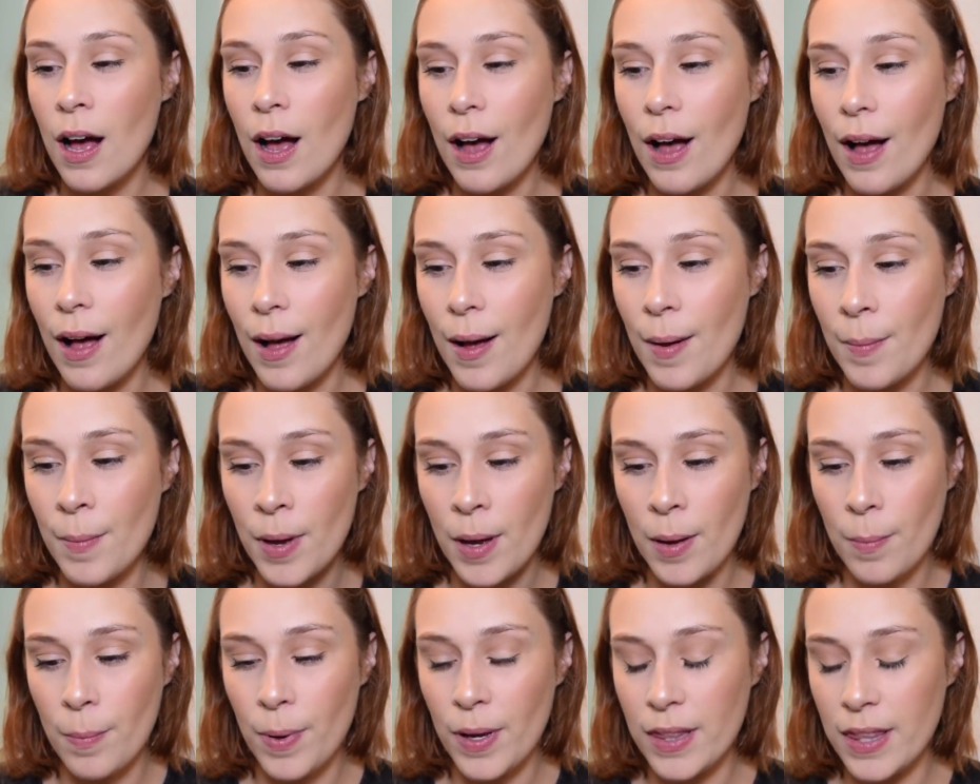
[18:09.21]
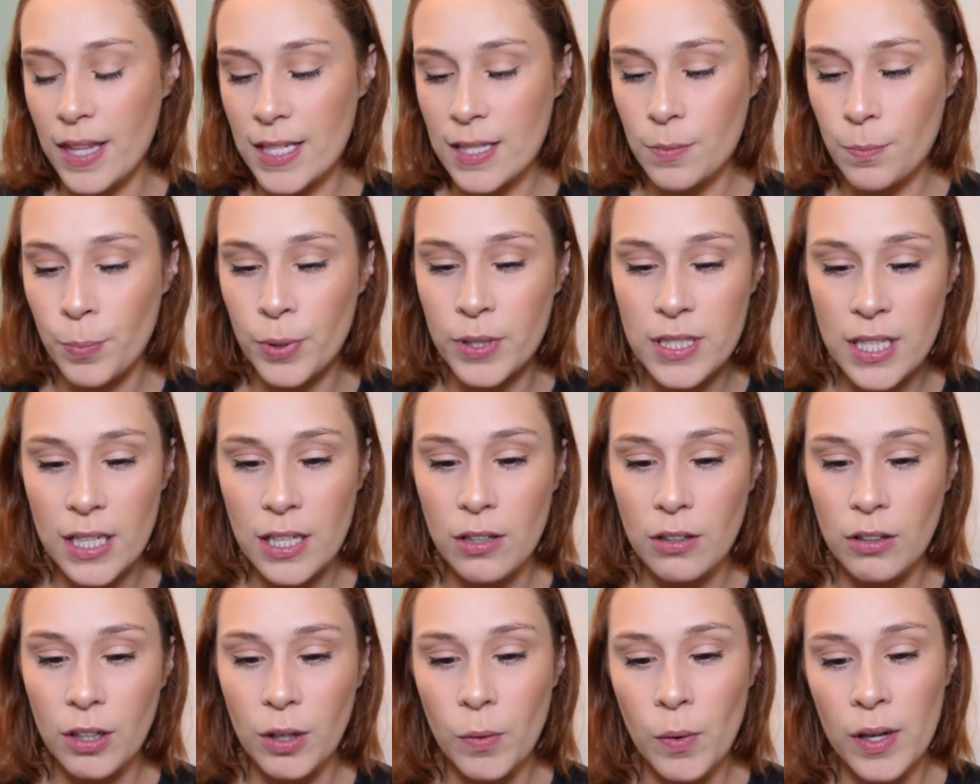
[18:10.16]
Um, but this
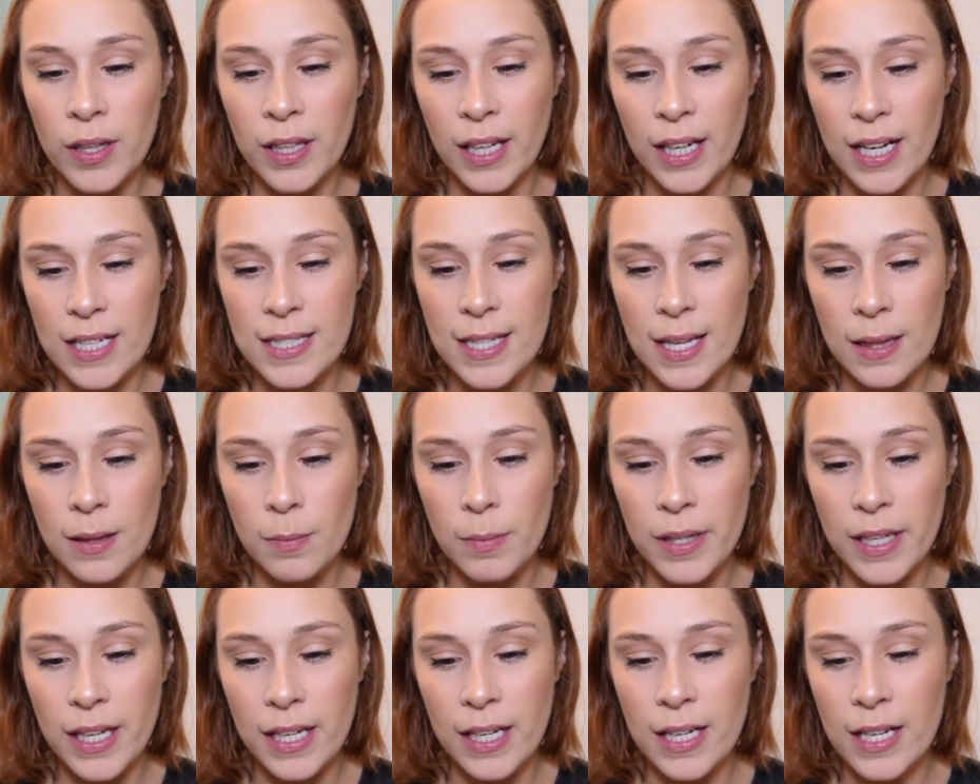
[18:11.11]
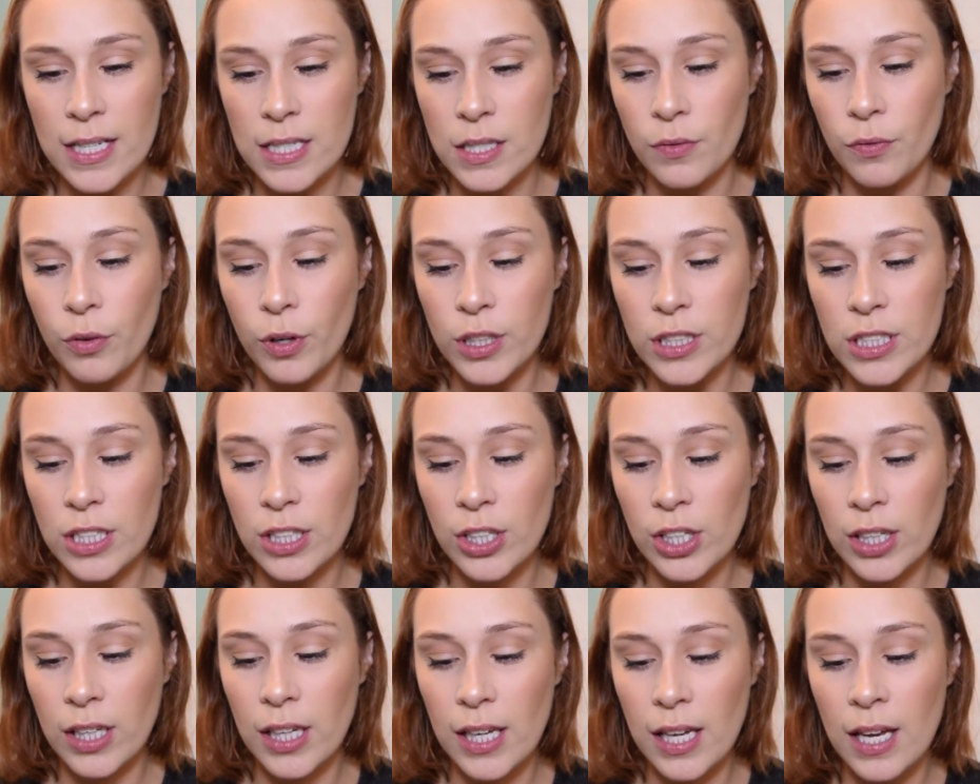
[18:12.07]
particular one, like I said in the beginning, is Fortune
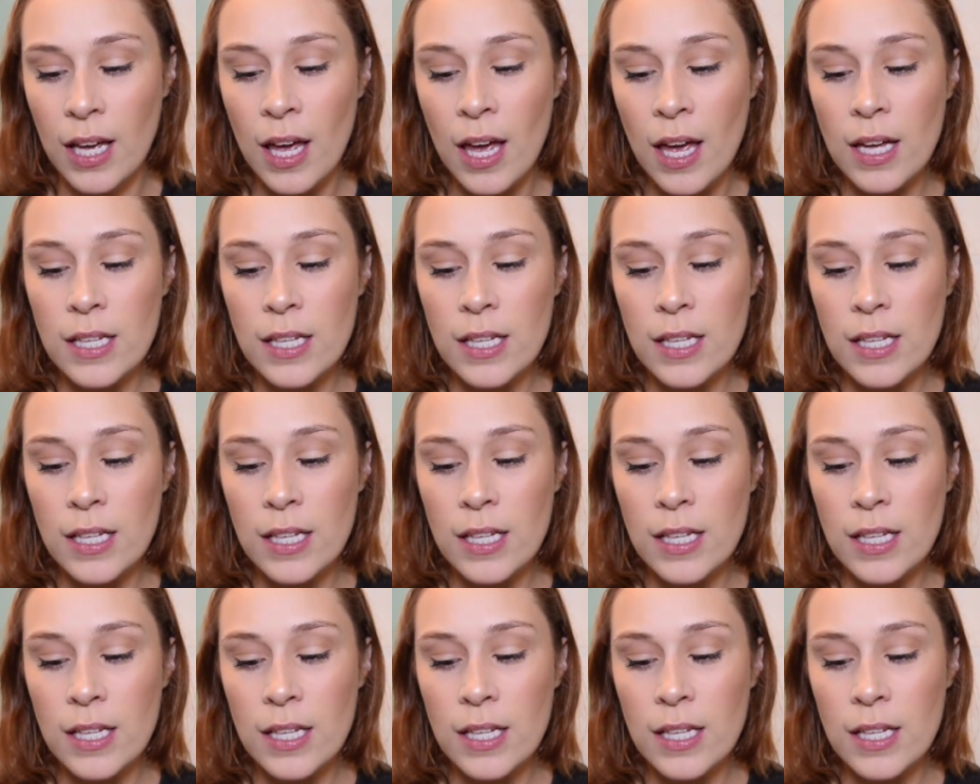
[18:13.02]
Cookie.